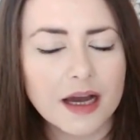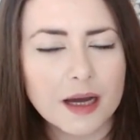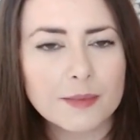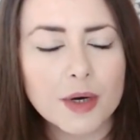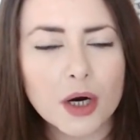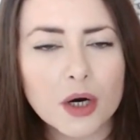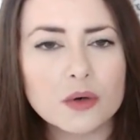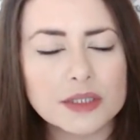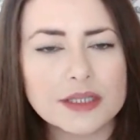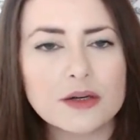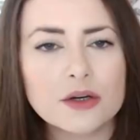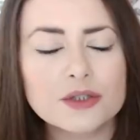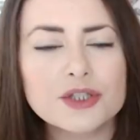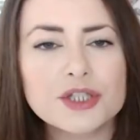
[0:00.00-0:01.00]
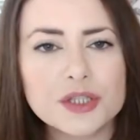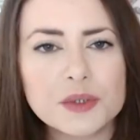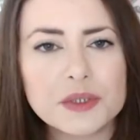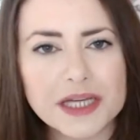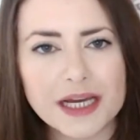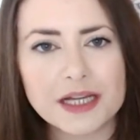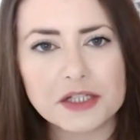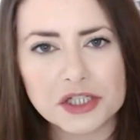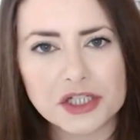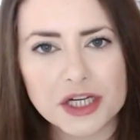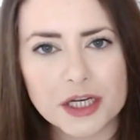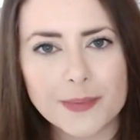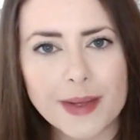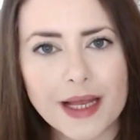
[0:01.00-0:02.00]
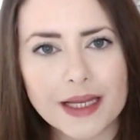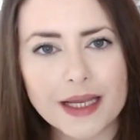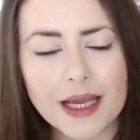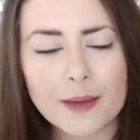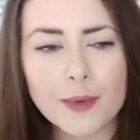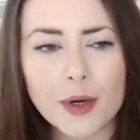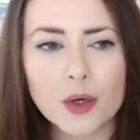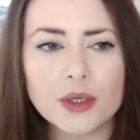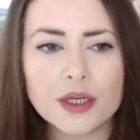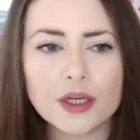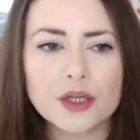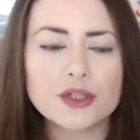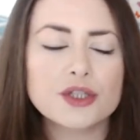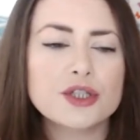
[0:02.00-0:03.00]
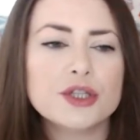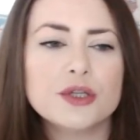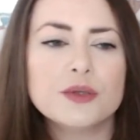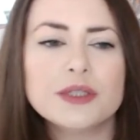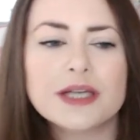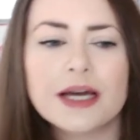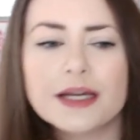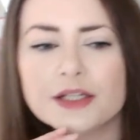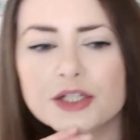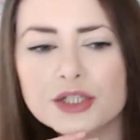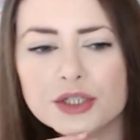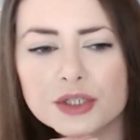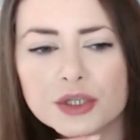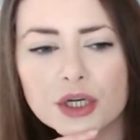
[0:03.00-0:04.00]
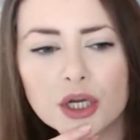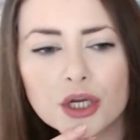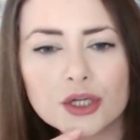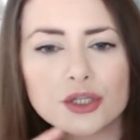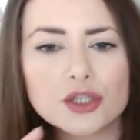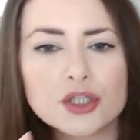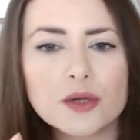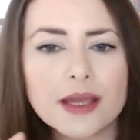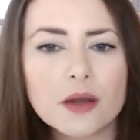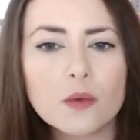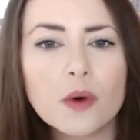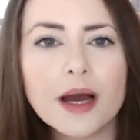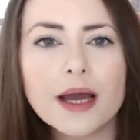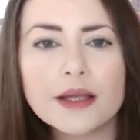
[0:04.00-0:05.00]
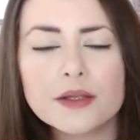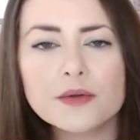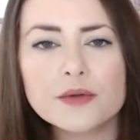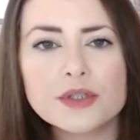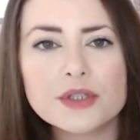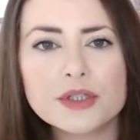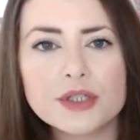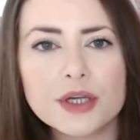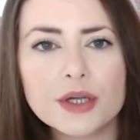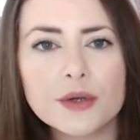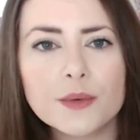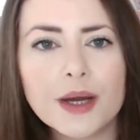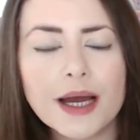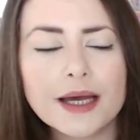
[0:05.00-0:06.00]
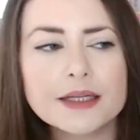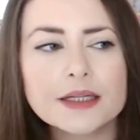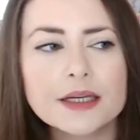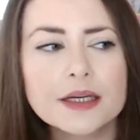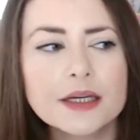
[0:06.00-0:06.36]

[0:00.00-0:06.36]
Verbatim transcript: I'm holding on too tight to Jenny Belly. I'm holding on too tight to doing what I used to do, and